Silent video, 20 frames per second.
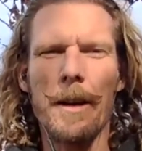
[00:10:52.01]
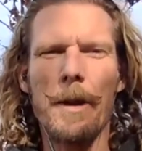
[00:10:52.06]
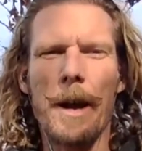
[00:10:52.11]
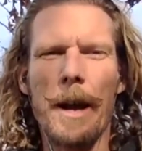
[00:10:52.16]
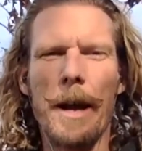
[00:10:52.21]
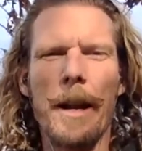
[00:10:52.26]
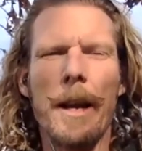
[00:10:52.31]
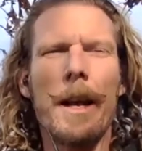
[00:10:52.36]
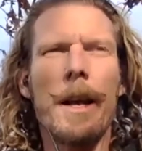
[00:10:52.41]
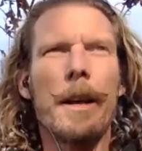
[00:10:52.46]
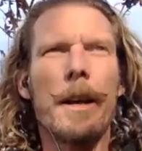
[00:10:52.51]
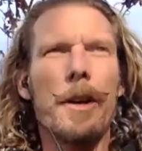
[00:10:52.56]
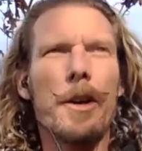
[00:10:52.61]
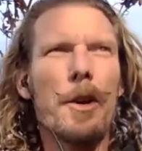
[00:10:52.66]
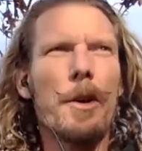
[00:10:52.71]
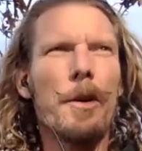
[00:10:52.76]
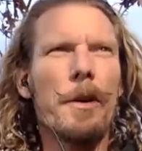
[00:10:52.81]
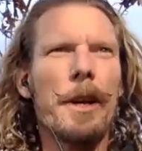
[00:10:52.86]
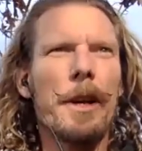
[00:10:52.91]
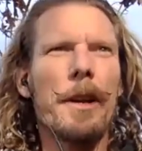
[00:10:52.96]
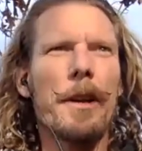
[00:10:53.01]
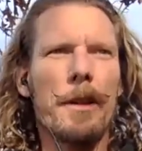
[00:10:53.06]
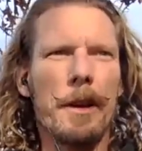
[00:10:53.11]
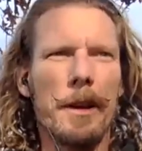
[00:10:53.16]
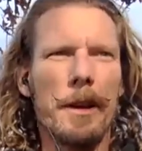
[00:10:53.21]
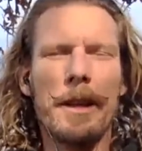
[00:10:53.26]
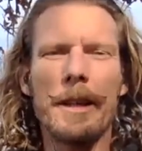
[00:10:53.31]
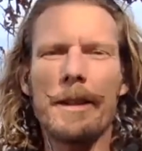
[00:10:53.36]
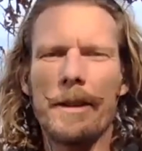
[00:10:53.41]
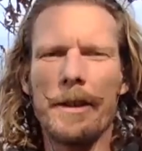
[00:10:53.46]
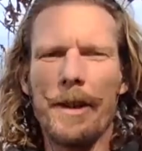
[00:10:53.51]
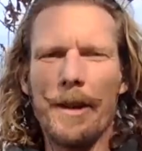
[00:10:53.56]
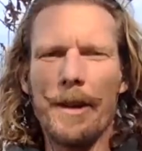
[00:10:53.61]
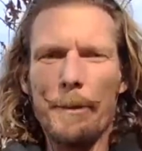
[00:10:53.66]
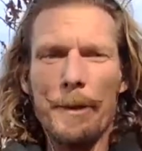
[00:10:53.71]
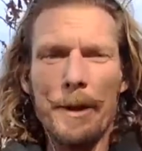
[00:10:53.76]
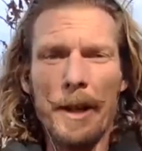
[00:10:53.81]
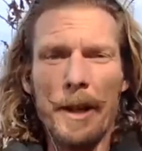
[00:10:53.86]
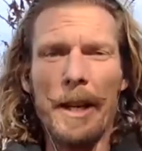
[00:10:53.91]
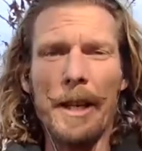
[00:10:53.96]
Right. You can, these
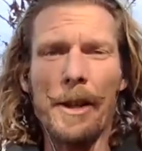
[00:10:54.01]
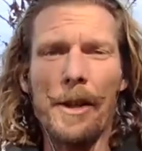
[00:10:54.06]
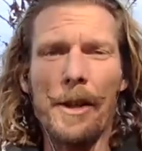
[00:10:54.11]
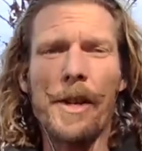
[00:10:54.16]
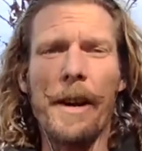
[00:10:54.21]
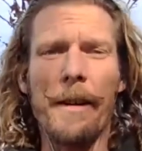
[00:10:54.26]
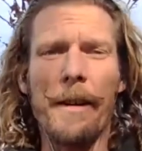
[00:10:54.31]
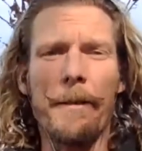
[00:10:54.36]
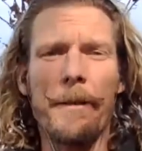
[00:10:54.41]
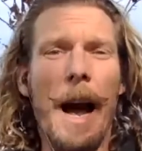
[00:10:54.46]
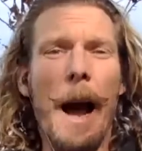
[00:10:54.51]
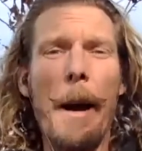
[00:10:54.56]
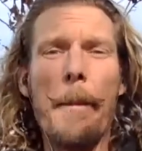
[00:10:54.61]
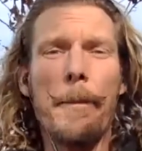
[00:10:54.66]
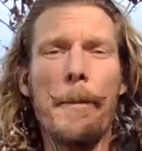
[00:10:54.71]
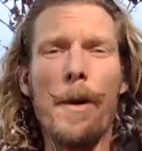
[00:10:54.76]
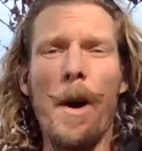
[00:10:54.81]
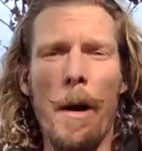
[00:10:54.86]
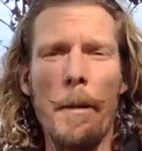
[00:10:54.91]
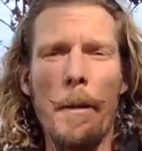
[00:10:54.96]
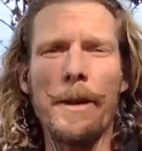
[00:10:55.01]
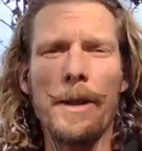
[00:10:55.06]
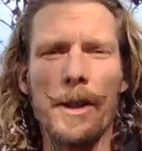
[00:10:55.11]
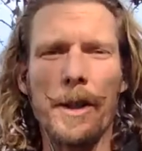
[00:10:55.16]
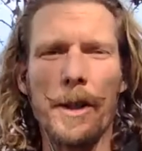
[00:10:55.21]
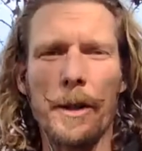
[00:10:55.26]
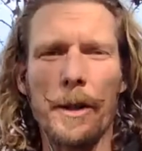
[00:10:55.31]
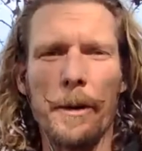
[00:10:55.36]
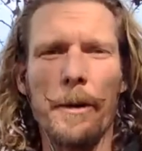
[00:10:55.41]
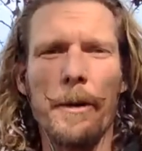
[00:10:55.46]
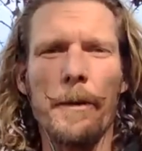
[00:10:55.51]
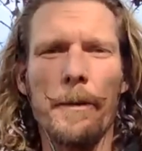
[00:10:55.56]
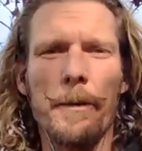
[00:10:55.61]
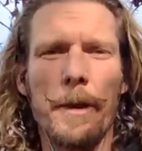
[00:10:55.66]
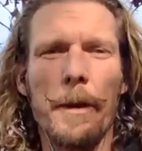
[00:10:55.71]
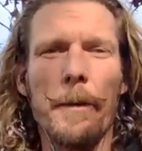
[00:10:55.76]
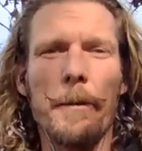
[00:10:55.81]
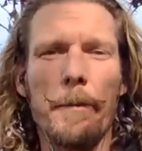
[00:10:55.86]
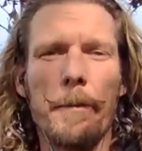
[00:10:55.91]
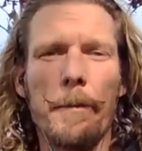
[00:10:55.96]
terms are going to shift. I promise you,
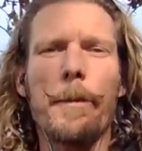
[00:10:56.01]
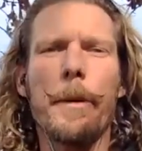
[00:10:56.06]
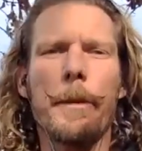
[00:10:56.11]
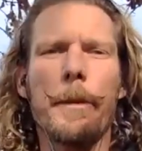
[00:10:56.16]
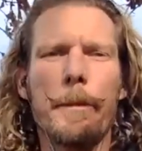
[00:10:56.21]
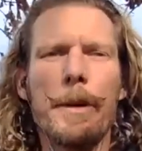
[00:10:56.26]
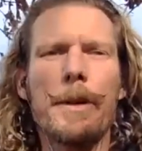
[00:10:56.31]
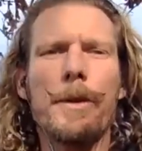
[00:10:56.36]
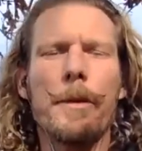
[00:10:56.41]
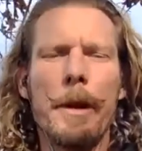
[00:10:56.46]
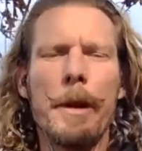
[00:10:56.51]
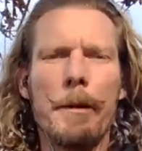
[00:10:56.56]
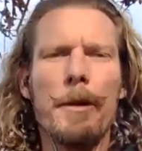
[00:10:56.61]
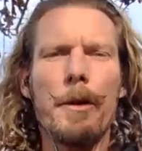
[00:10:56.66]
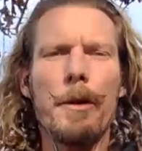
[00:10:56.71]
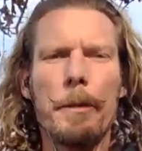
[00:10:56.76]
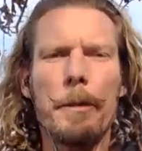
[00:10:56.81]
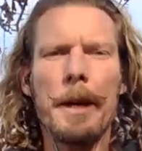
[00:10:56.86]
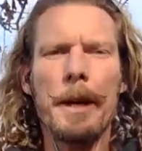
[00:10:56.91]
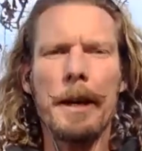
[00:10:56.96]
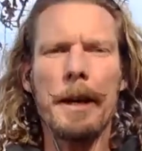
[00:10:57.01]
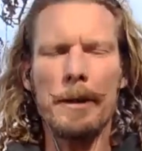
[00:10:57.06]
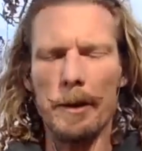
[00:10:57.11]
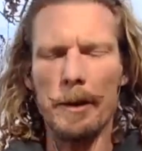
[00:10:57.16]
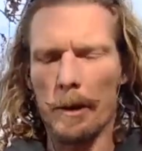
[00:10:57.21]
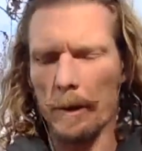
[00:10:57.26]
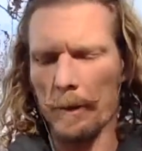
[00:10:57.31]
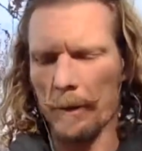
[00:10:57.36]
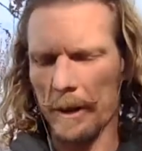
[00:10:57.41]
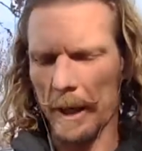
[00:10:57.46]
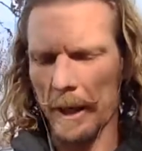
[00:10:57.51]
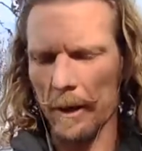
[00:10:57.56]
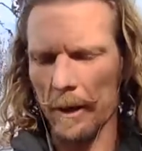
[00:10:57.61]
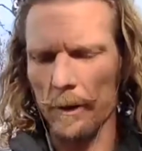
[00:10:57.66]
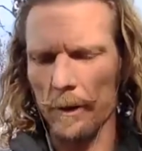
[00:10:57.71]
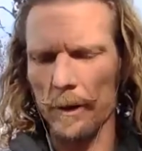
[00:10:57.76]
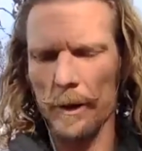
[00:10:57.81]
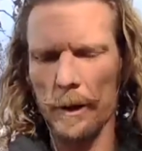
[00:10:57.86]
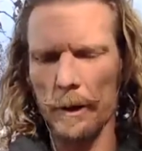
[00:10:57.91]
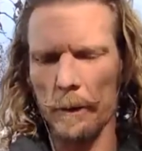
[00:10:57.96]
between you being a sort of
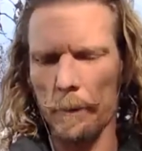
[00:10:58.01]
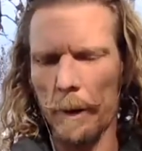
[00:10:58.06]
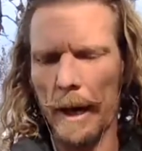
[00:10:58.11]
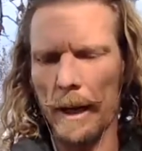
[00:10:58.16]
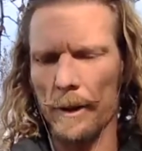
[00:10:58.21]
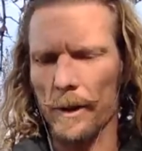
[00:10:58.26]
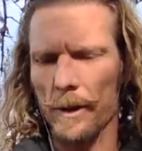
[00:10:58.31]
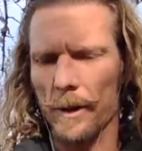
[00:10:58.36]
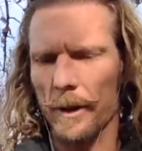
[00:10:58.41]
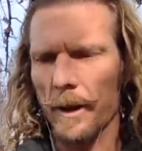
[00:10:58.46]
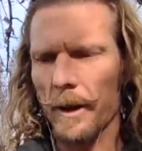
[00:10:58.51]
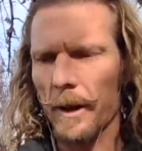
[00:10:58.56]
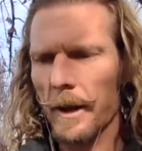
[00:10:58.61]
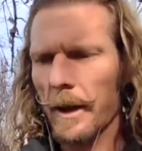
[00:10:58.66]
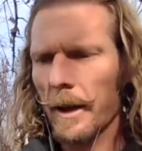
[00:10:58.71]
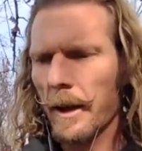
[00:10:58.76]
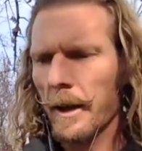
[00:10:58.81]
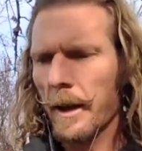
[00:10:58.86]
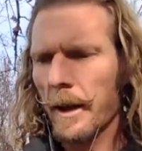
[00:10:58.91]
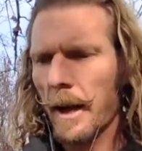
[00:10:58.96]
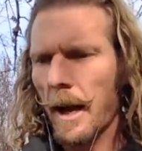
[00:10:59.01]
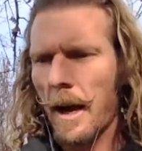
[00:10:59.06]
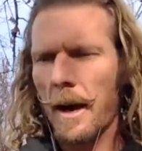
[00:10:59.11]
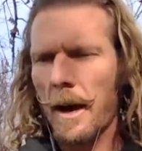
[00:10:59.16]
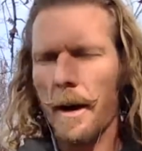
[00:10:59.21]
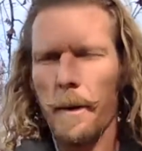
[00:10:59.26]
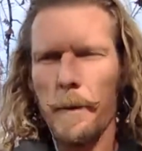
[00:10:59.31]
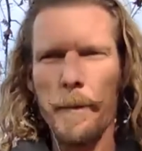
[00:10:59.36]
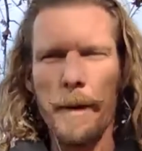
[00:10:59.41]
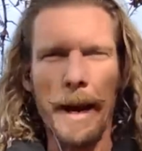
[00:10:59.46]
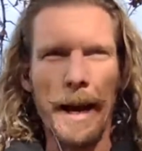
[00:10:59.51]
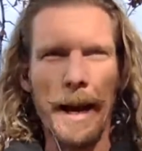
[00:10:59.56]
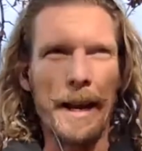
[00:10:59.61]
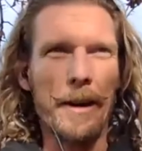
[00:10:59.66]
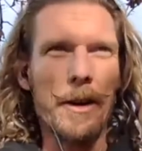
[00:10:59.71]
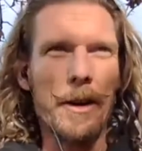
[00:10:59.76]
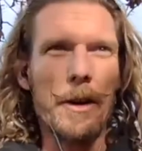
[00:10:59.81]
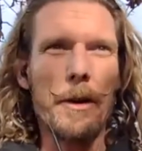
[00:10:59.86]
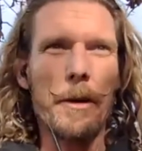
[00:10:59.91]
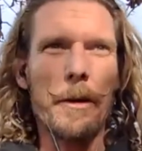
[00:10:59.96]
single dude bachelor,
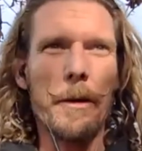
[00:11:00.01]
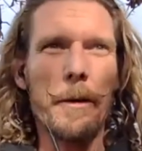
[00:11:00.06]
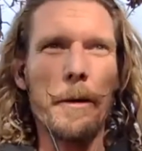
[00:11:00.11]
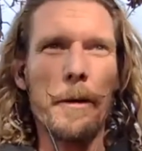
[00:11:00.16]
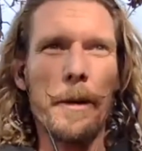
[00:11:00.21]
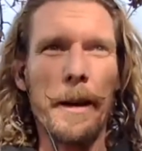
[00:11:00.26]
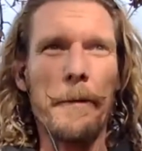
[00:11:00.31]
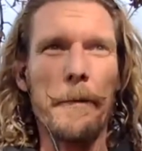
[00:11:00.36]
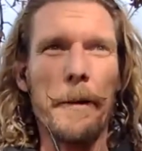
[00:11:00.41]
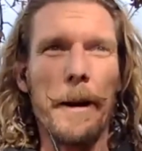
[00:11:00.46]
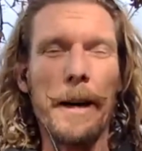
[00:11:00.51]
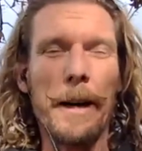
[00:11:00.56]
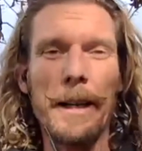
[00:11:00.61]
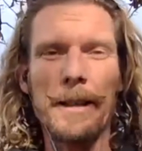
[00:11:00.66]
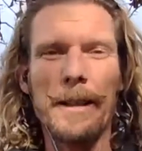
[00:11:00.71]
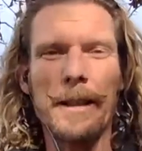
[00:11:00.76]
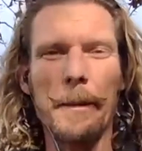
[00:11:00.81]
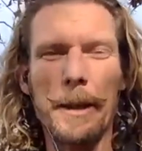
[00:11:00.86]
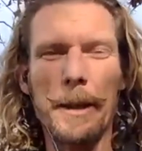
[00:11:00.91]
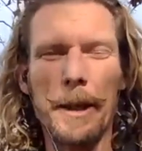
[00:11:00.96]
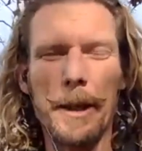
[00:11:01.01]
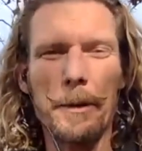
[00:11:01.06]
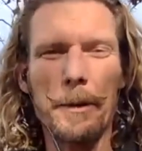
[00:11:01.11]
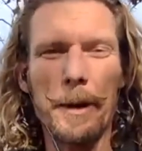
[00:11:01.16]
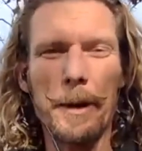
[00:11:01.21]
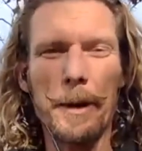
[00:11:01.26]
and you like finding somebody you